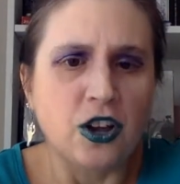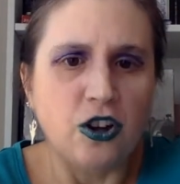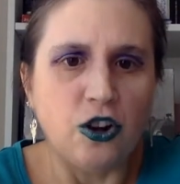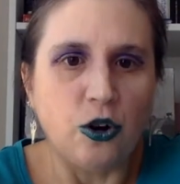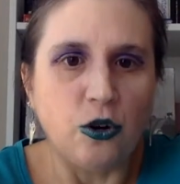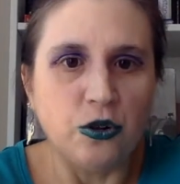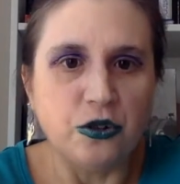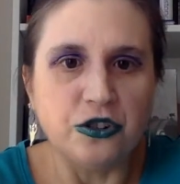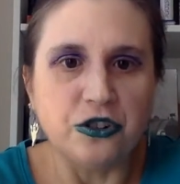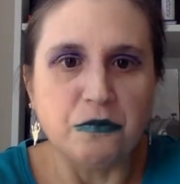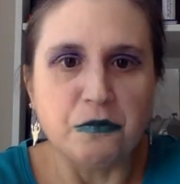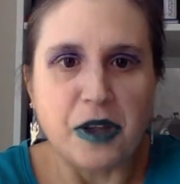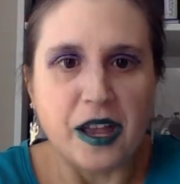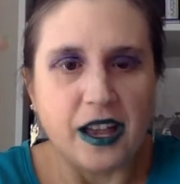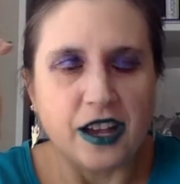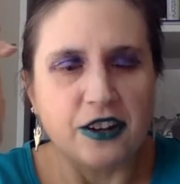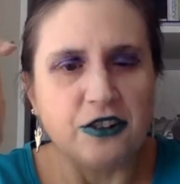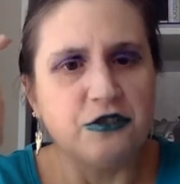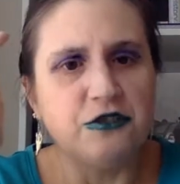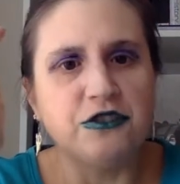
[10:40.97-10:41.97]
older
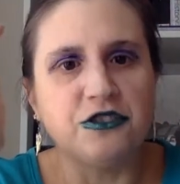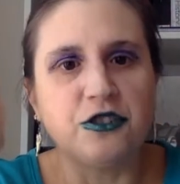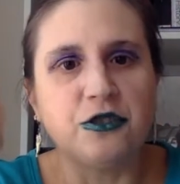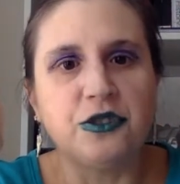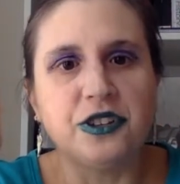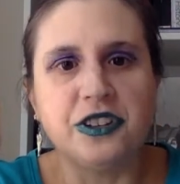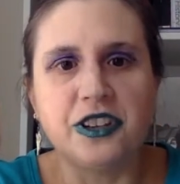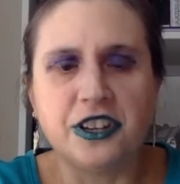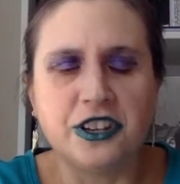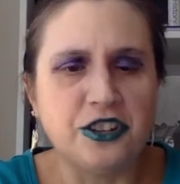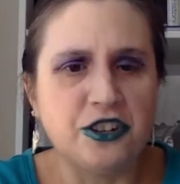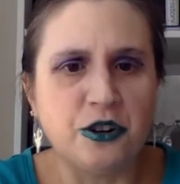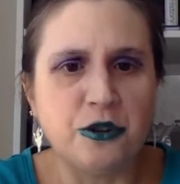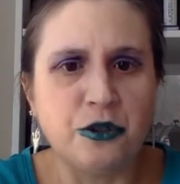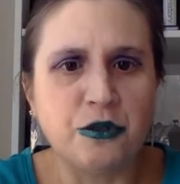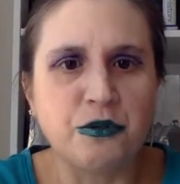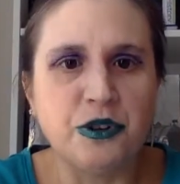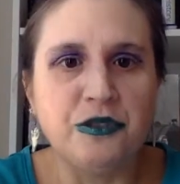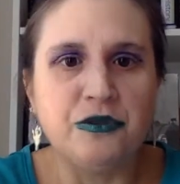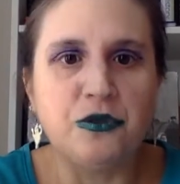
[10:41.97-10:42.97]
man who's only like, you know,
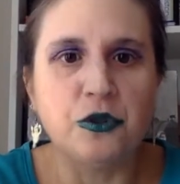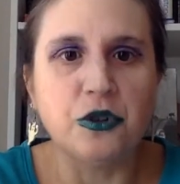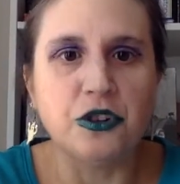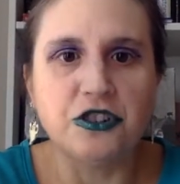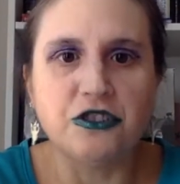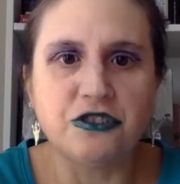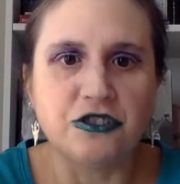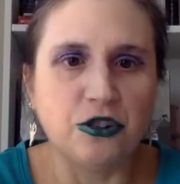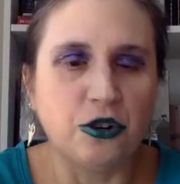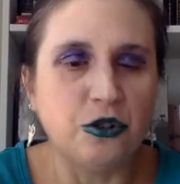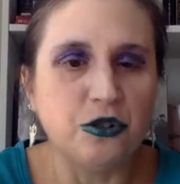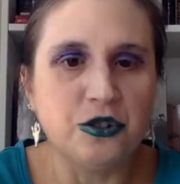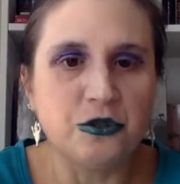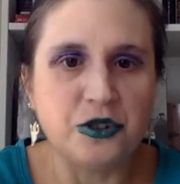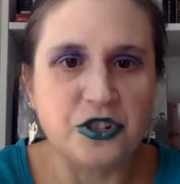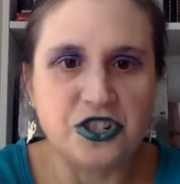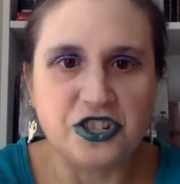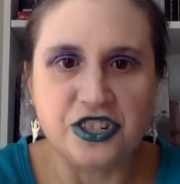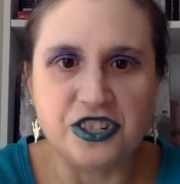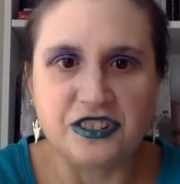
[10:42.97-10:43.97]
three, four years older
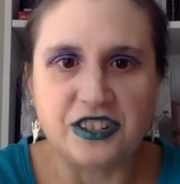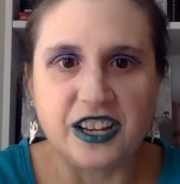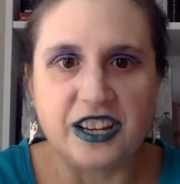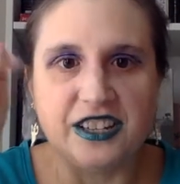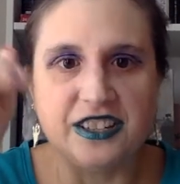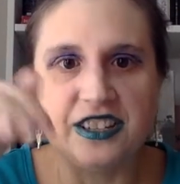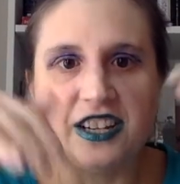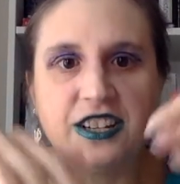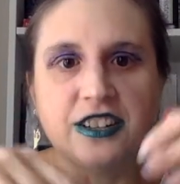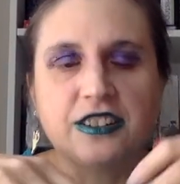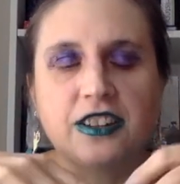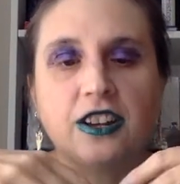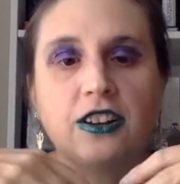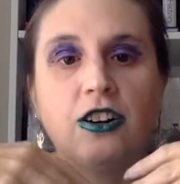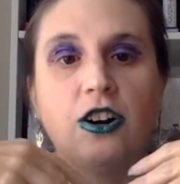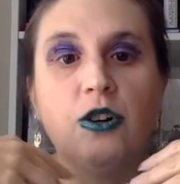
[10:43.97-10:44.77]
and she's eighteen, it's like,